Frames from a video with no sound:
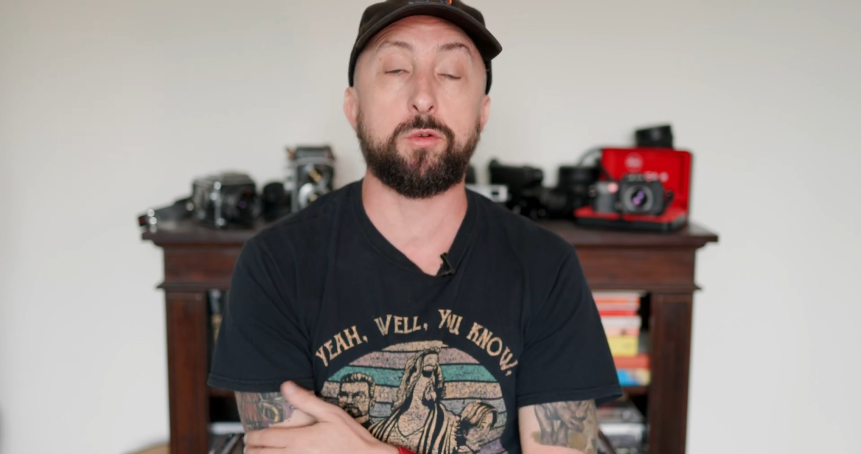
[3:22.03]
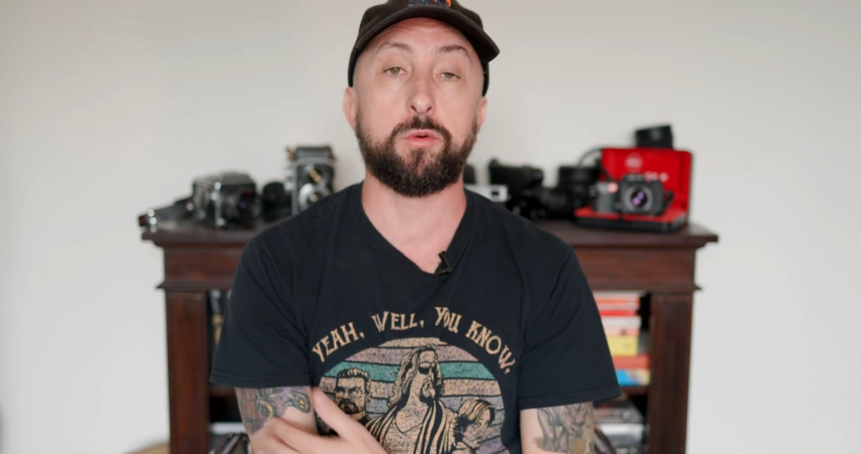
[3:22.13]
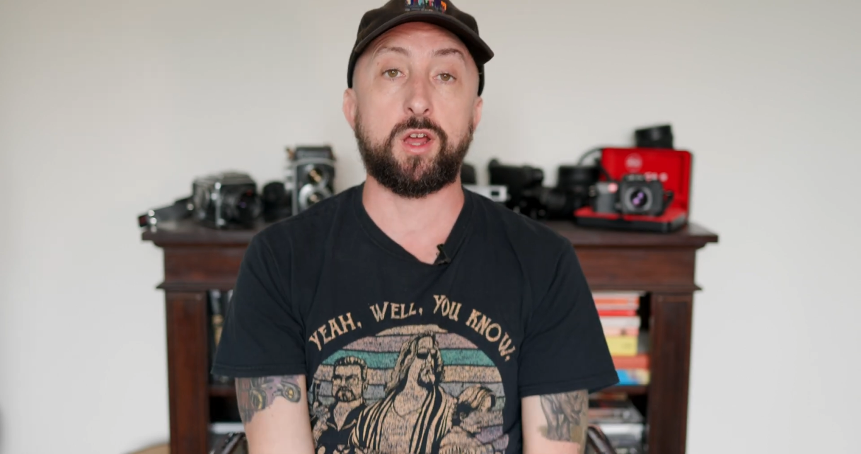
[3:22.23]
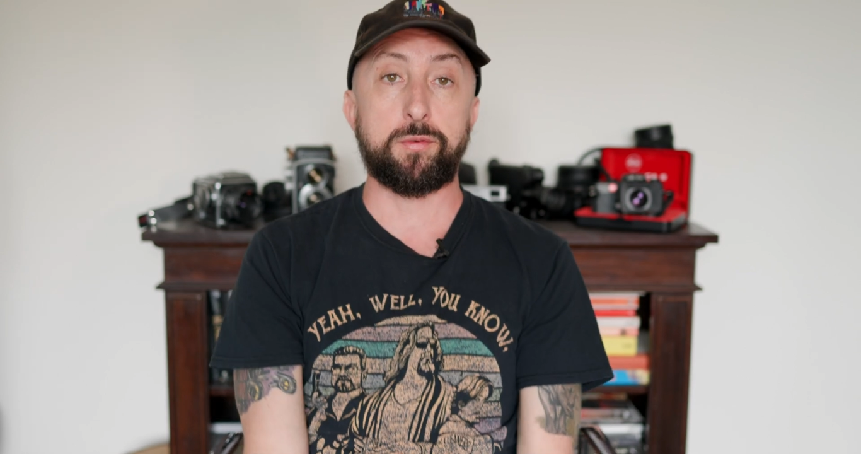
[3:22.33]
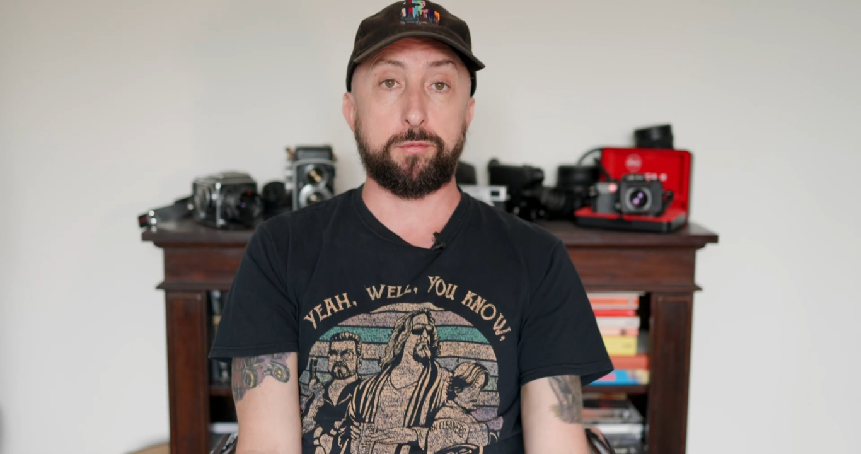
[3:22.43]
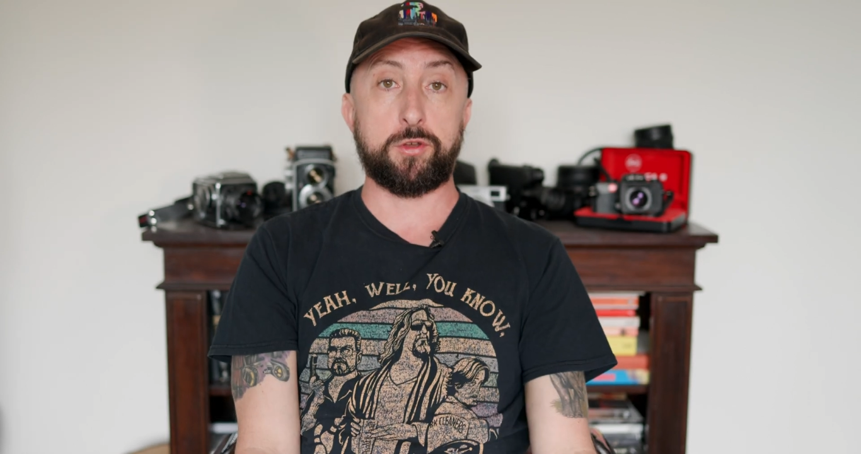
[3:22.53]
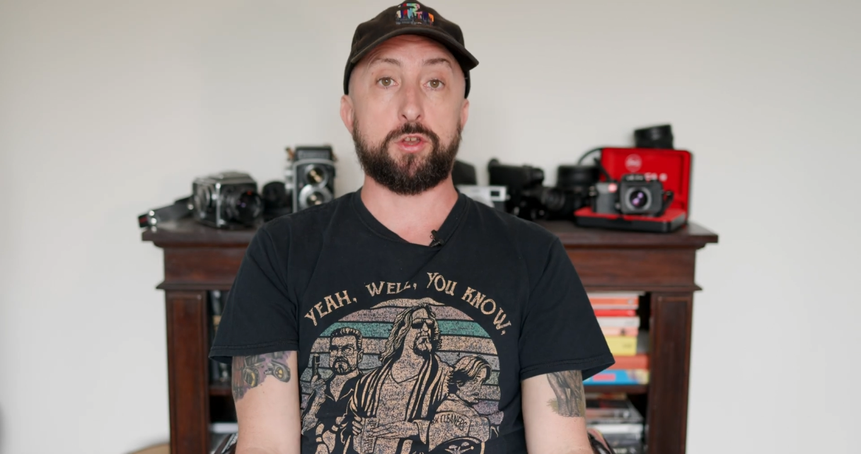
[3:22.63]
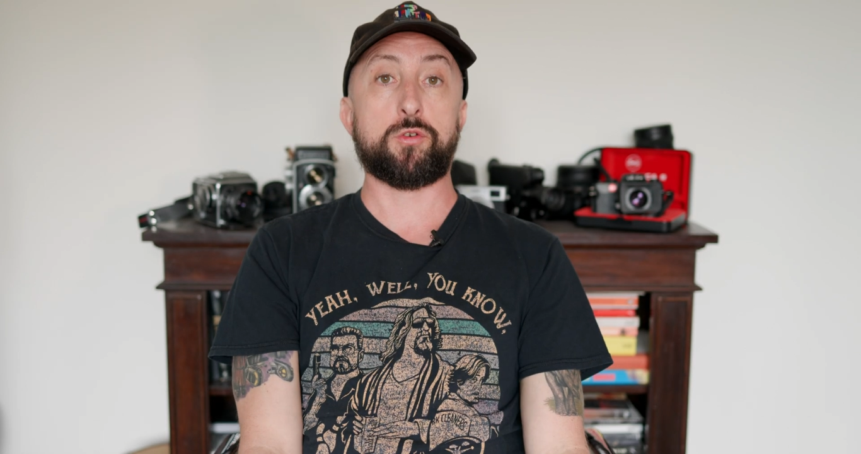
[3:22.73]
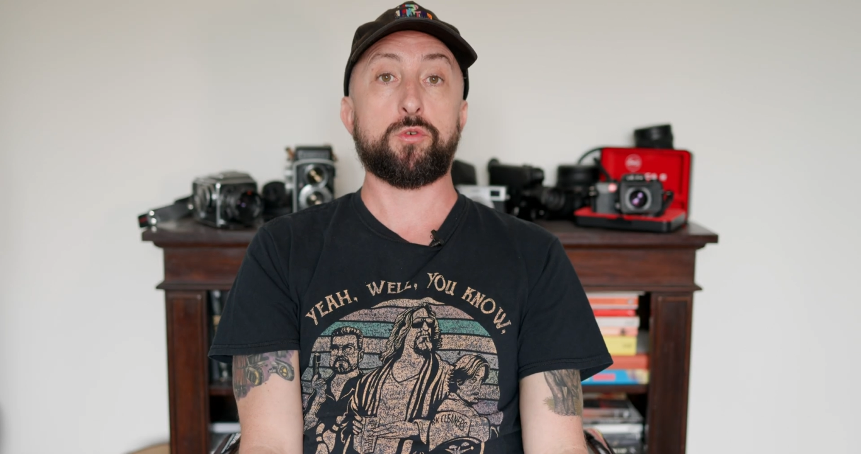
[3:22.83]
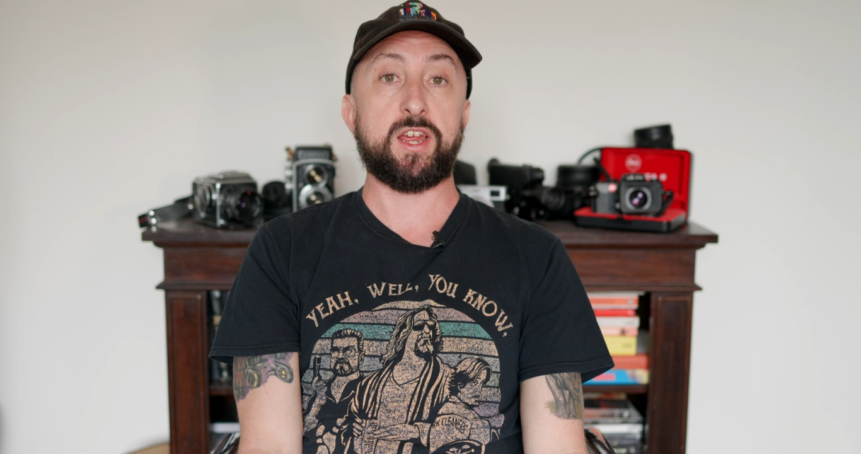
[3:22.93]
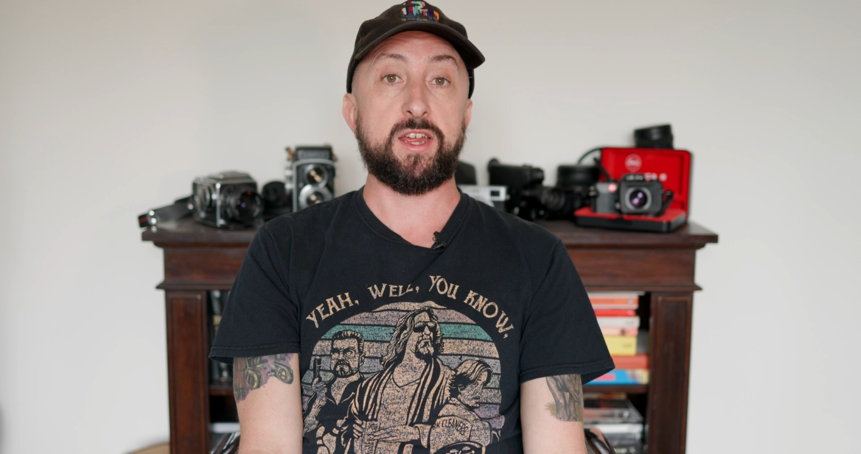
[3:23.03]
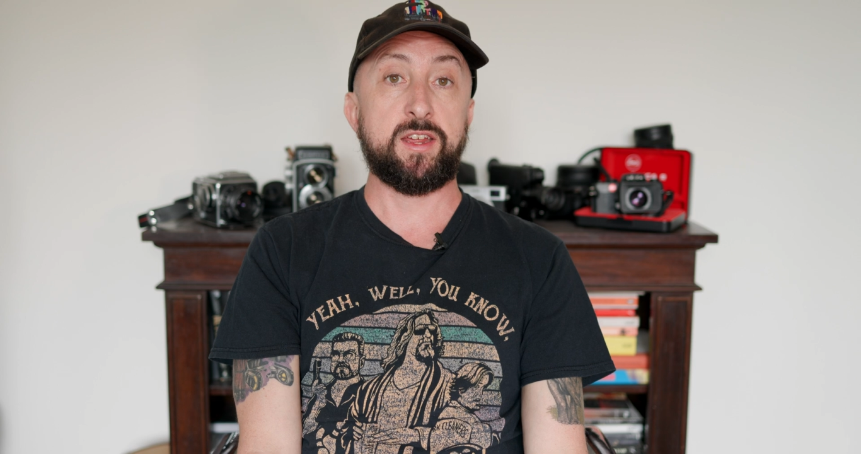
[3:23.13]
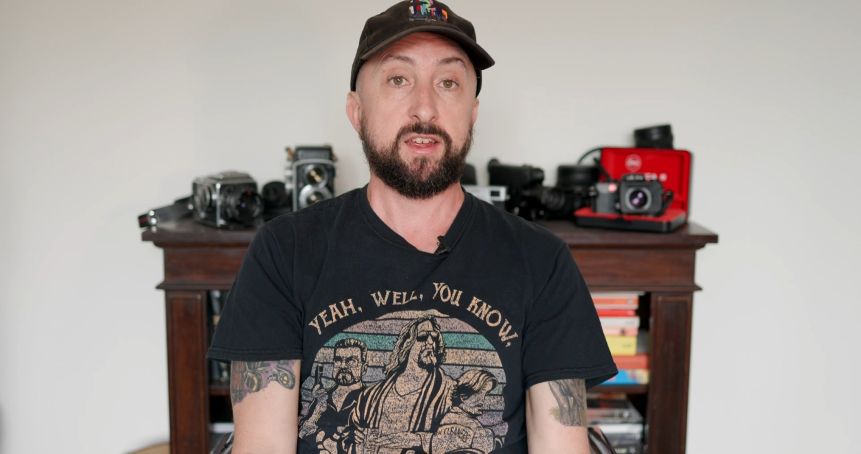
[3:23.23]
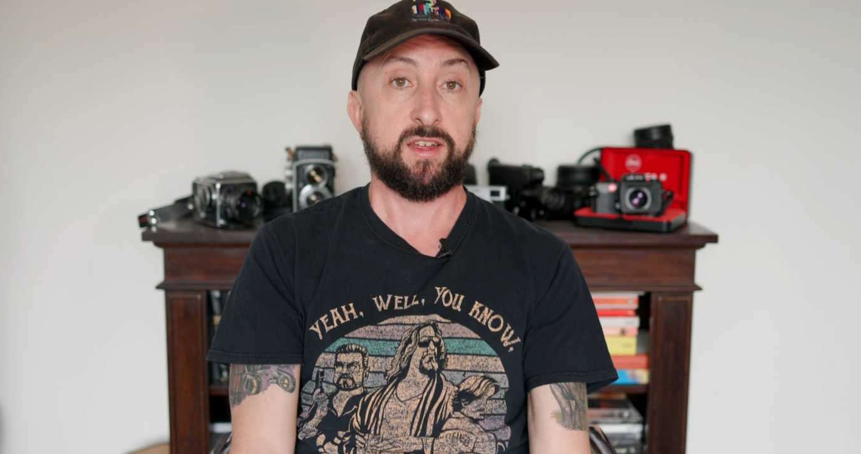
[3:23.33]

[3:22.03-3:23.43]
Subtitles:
to enough of a degree